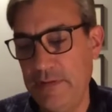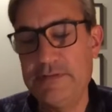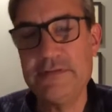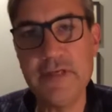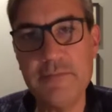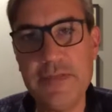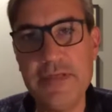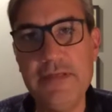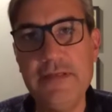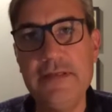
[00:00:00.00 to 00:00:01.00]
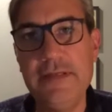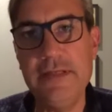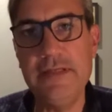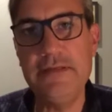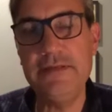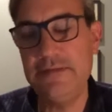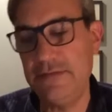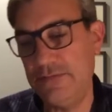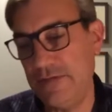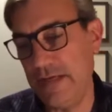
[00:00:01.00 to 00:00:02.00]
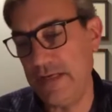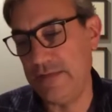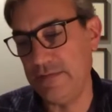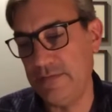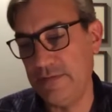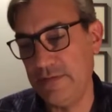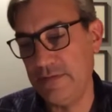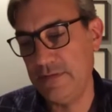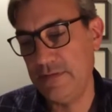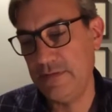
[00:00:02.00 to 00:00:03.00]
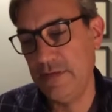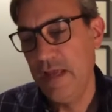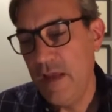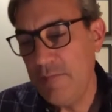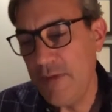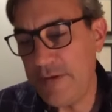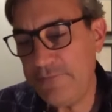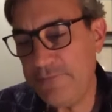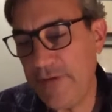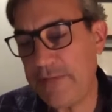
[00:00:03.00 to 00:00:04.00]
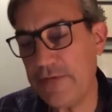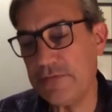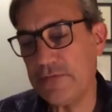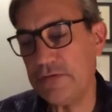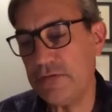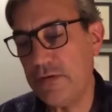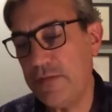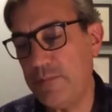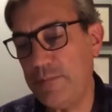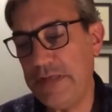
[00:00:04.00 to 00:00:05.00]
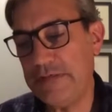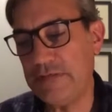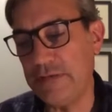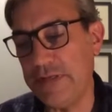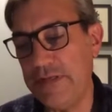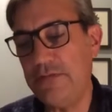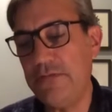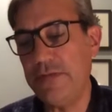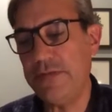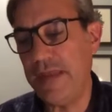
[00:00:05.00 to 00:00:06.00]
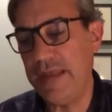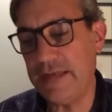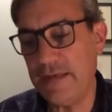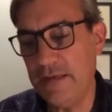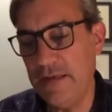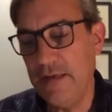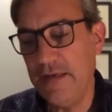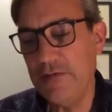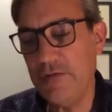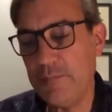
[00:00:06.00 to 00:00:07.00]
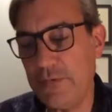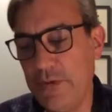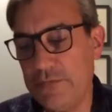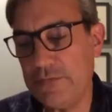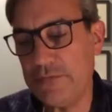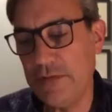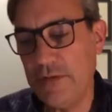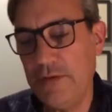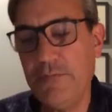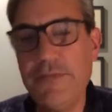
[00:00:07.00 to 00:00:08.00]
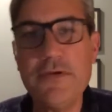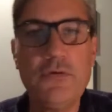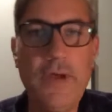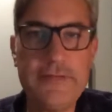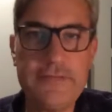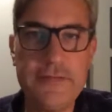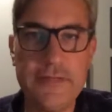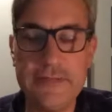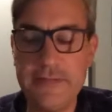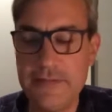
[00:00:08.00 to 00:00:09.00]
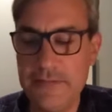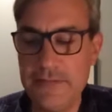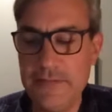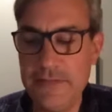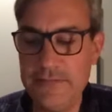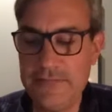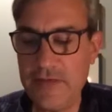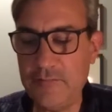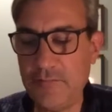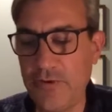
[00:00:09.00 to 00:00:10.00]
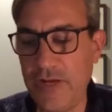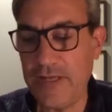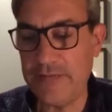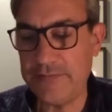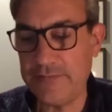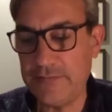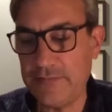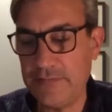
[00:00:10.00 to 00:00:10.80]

Something needed to change. Maybe feathers could turn the pistol into a thing you approached with a question instead of praise.